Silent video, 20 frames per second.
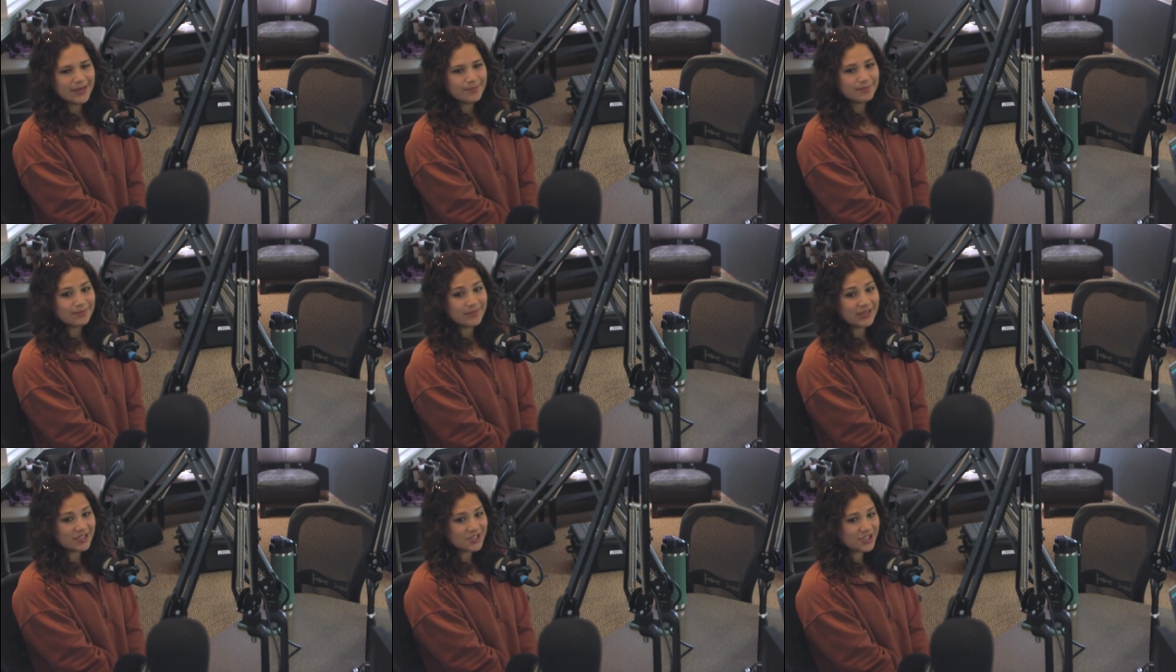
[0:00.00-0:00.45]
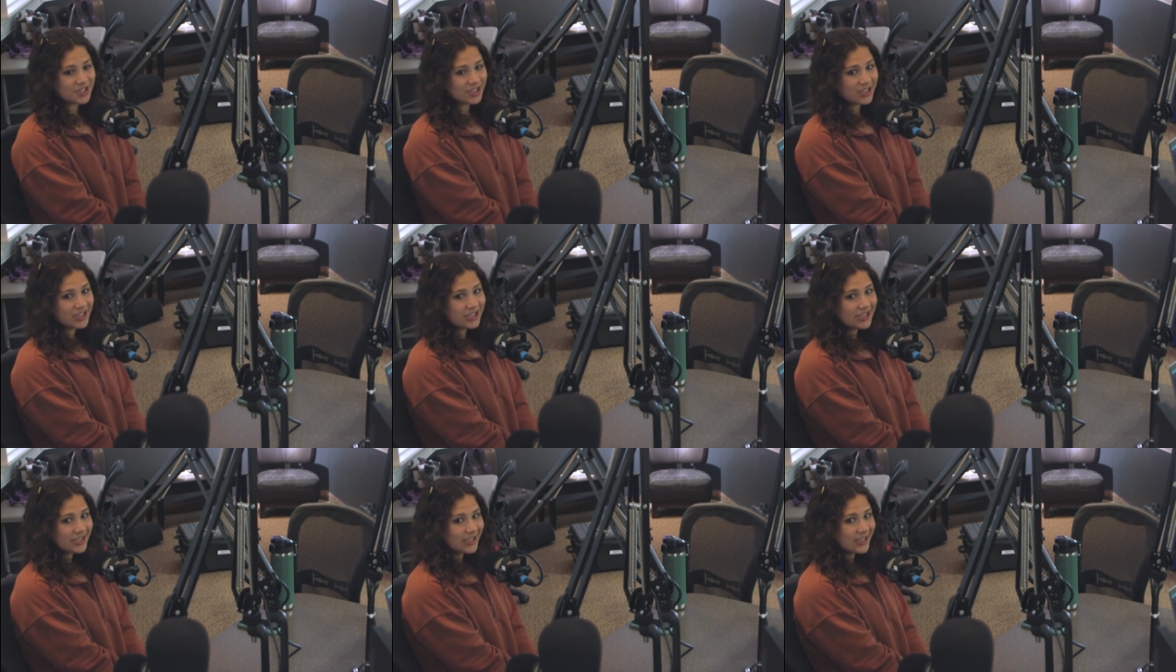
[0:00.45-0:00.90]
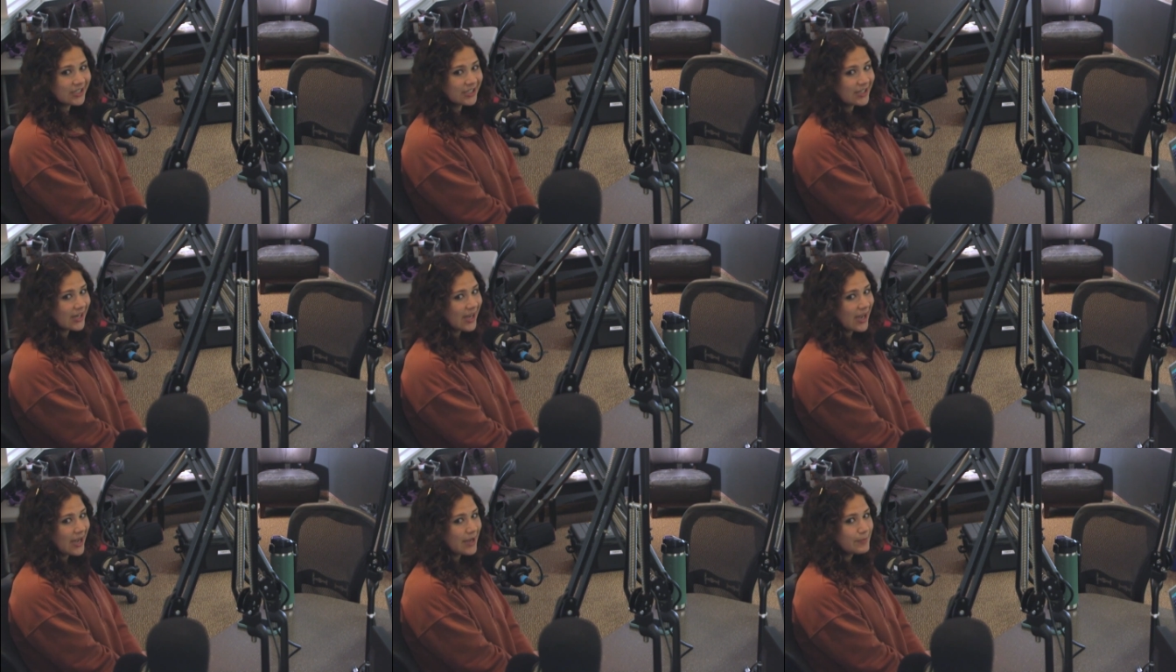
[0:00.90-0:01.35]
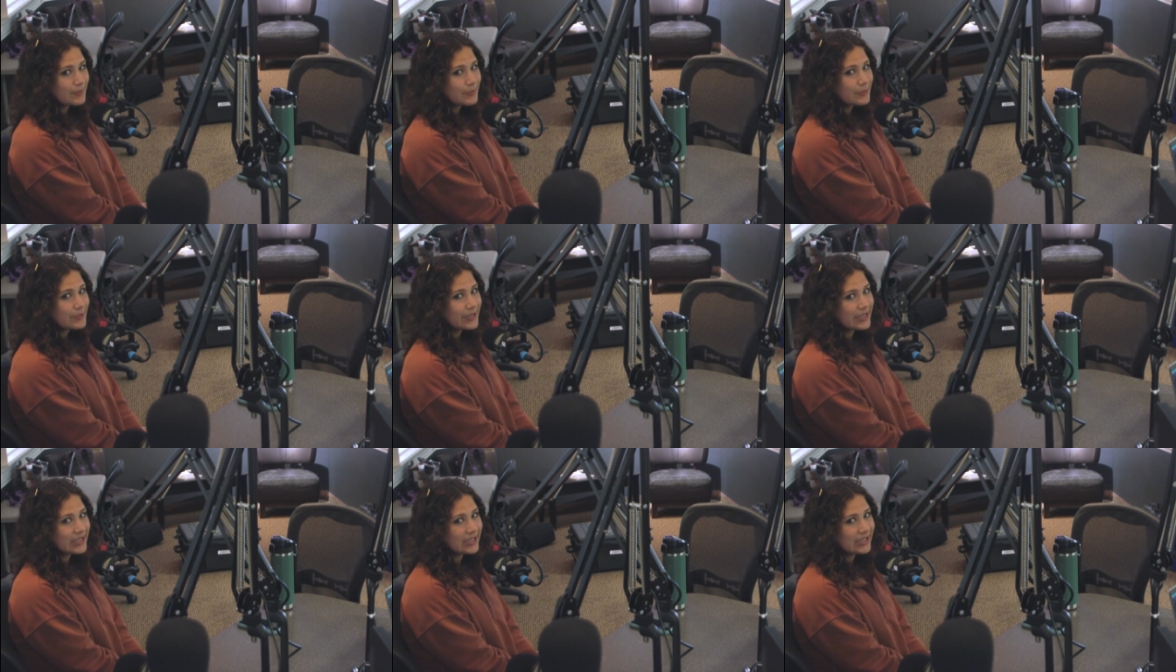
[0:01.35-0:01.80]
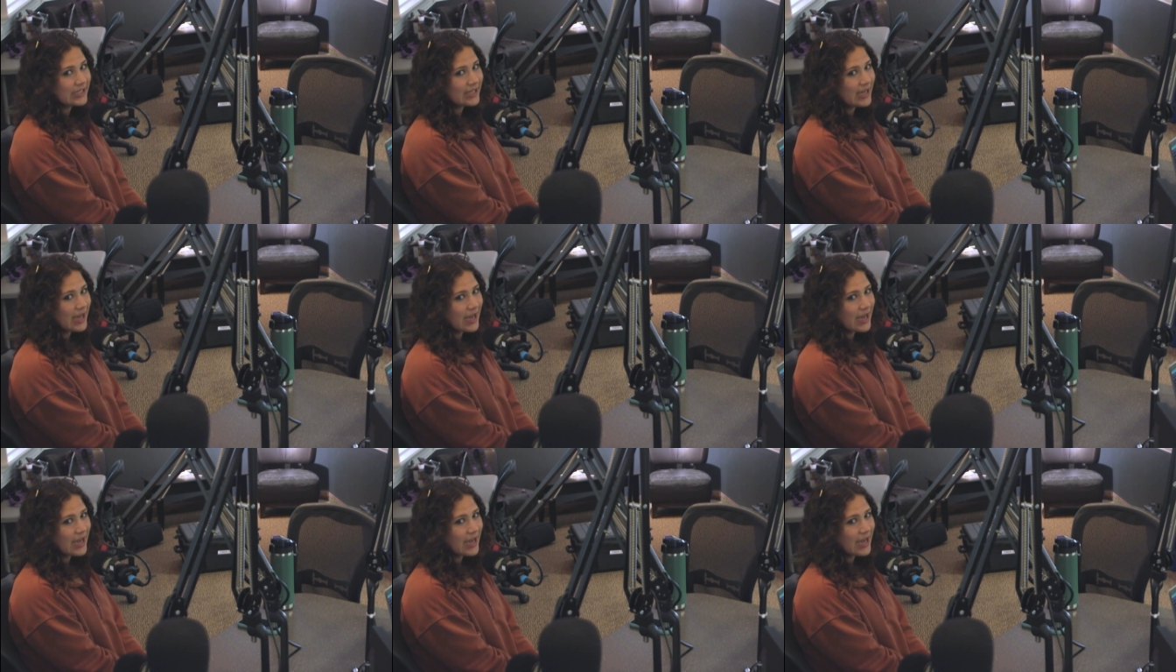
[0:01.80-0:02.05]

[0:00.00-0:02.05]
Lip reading: major here at High Point.